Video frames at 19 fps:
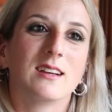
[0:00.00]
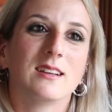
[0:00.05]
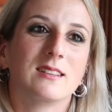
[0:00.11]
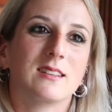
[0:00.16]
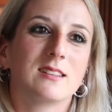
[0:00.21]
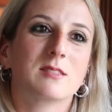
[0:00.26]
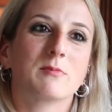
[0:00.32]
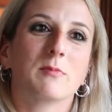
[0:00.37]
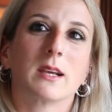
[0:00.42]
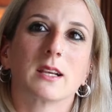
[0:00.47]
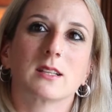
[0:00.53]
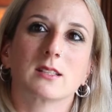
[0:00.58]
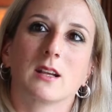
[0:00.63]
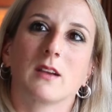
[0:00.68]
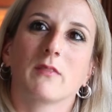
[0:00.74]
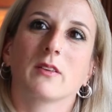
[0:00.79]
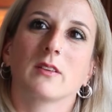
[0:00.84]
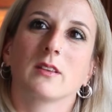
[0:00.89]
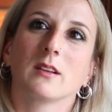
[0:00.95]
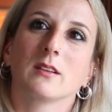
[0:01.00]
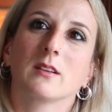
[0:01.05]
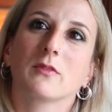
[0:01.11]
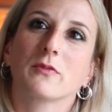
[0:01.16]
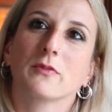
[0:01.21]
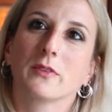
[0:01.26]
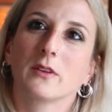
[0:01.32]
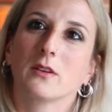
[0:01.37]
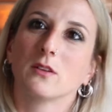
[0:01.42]
This makes everything
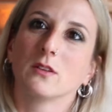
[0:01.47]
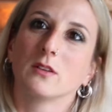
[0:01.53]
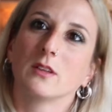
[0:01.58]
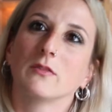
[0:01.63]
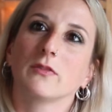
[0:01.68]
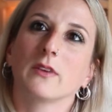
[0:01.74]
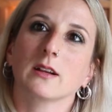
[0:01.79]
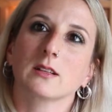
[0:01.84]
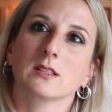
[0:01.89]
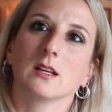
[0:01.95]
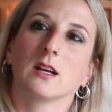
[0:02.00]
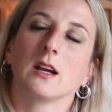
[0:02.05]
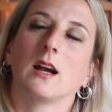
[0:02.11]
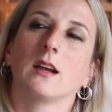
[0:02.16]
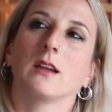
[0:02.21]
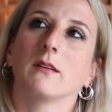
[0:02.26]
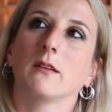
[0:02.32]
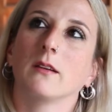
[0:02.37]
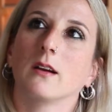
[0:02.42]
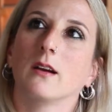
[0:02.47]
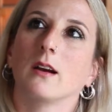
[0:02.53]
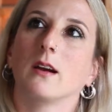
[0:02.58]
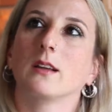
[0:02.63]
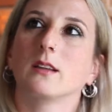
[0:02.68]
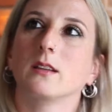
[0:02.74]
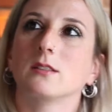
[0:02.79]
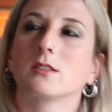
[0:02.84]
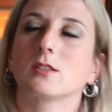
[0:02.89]
difficult. In fact, I
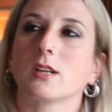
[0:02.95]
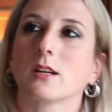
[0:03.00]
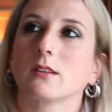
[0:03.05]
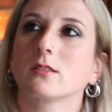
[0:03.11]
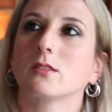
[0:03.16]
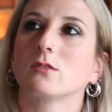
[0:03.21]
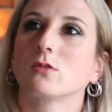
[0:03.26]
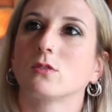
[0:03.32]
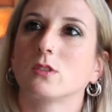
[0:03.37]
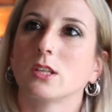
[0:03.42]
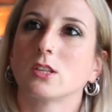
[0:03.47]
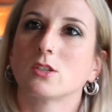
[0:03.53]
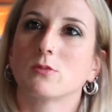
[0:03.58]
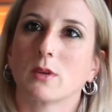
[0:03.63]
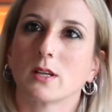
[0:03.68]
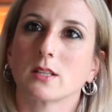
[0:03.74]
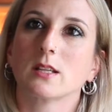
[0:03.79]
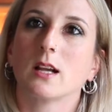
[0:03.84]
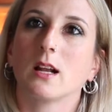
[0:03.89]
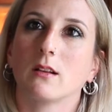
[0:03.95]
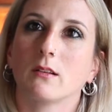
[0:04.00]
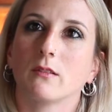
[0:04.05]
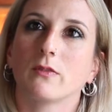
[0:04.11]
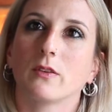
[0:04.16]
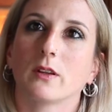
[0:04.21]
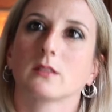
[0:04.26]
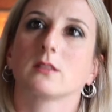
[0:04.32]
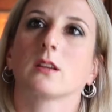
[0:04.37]
started to teach myself
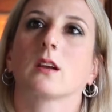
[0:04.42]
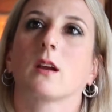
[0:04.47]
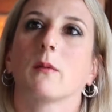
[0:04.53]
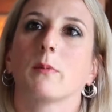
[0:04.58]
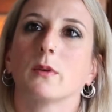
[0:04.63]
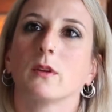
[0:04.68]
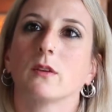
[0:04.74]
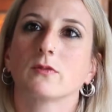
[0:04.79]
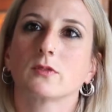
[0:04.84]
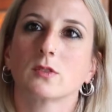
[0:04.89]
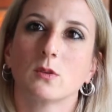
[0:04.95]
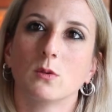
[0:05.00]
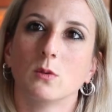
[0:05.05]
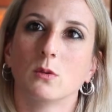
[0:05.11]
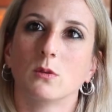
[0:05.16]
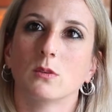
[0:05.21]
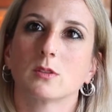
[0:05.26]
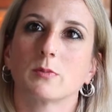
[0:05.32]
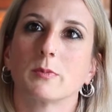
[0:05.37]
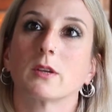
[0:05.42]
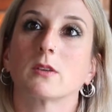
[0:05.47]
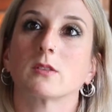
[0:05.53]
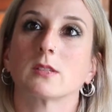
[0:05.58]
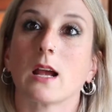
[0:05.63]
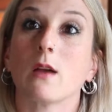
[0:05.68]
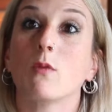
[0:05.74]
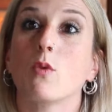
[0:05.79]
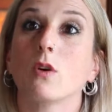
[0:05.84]
at a couple of schools because
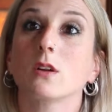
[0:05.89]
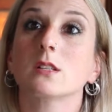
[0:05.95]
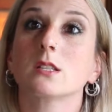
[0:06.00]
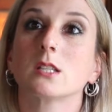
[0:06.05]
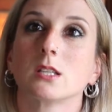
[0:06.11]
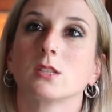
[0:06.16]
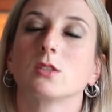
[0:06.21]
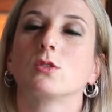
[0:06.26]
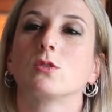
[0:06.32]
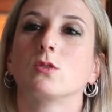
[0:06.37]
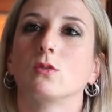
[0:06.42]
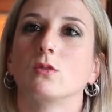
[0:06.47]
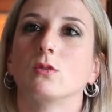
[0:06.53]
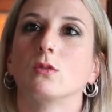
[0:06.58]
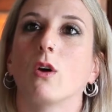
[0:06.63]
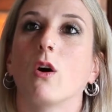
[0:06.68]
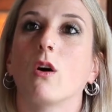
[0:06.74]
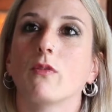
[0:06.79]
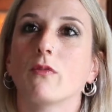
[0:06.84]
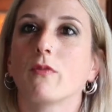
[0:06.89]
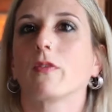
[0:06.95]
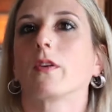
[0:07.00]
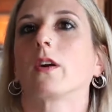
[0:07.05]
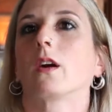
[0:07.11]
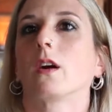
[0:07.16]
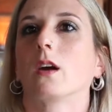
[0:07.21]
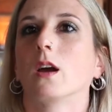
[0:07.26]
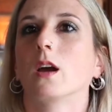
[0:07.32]
I wanted to
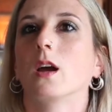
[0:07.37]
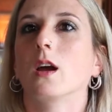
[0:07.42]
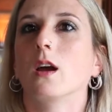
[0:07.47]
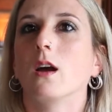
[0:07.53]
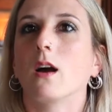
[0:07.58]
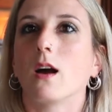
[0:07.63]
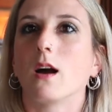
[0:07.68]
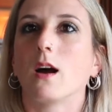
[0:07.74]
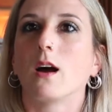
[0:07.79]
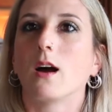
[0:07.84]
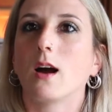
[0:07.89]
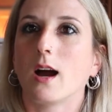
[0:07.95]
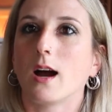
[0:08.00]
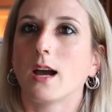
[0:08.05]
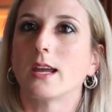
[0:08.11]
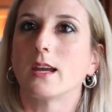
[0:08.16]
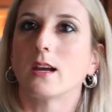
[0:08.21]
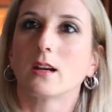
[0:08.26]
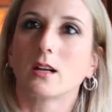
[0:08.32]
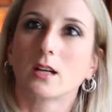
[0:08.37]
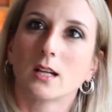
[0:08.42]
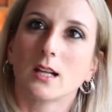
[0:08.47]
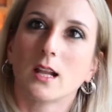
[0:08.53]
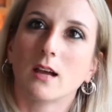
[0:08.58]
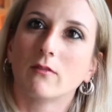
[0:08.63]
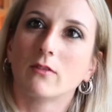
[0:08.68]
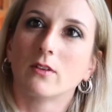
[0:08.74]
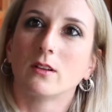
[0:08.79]
offer a higher
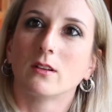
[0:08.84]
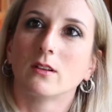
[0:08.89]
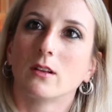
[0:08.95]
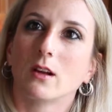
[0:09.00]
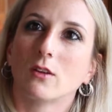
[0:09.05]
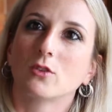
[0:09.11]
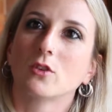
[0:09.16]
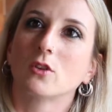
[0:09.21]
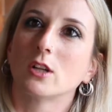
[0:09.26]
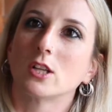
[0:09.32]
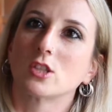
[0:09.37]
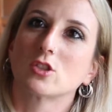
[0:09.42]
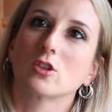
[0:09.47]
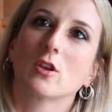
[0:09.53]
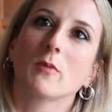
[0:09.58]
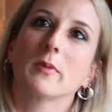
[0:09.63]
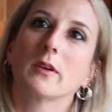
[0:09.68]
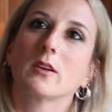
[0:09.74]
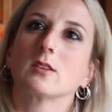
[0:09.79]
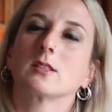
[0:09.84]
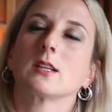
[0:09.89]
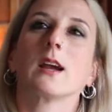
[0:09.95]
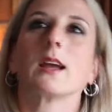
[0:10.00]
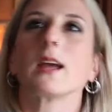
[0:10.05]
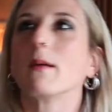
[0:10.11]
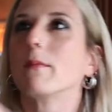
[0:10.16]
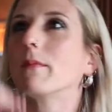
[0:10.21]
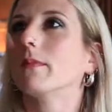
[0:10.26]
level of knowledge, not because I
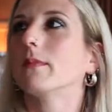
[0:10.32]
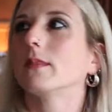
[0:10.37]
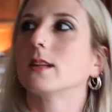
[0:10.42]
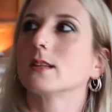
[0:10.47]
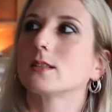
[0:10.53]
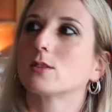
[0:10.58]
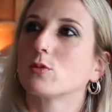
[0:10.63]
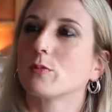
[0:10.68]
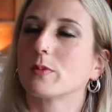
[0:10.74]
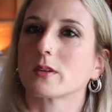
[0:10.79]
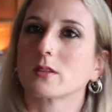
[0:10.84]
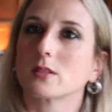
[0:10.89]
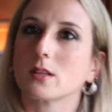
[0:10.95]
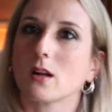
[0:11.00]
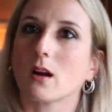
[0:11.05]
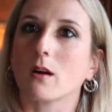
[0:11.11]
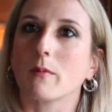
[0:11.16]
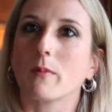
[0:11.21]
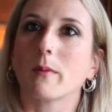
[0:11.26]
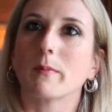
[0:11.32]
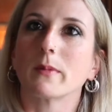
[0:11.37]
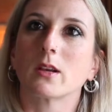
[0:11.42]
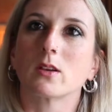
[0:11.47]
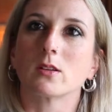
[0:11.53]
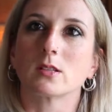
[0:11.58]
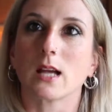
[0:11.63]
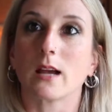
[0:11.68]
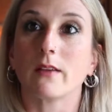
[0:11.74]
am the superstar, but
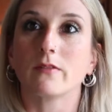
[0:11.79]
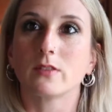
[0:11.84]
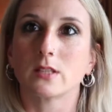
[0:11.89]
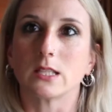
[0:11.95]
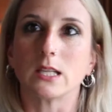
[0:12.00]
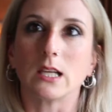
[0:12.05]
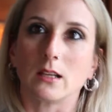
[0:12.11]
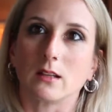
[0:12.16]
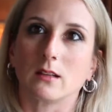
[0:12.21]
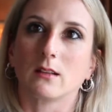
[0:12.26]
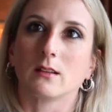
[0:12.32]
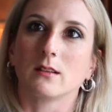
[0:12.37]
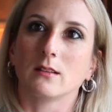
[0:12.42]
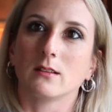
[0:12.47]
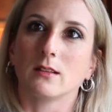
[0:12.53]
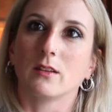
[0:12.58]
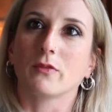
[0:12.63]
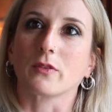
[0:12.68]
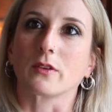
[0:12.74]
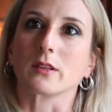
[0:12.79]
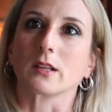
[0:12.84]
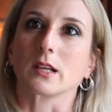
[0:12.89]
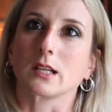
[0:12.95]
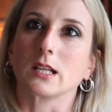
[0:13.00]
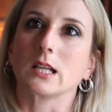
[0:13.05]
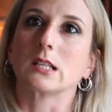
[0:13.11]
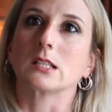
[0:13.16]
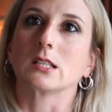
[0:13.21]
because I've seen different
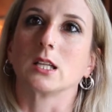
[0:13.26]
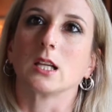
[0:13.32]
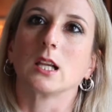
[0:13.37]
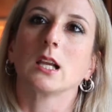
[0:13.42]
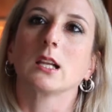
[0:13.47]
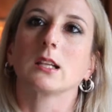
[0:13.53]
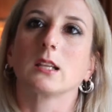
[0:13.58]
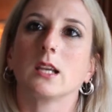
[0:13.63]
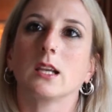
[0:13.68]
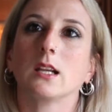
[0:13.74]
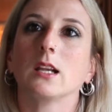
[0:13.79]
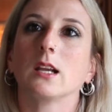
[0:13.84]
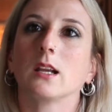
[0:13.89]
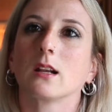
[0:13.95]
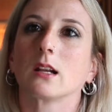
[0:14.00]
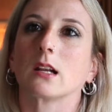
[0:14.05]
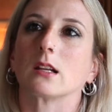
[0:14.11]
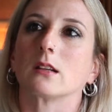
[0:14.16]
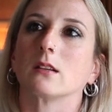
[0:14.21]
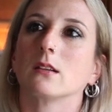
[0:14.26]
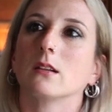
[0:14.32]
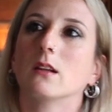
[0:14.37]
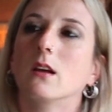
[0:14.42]
techniques in England.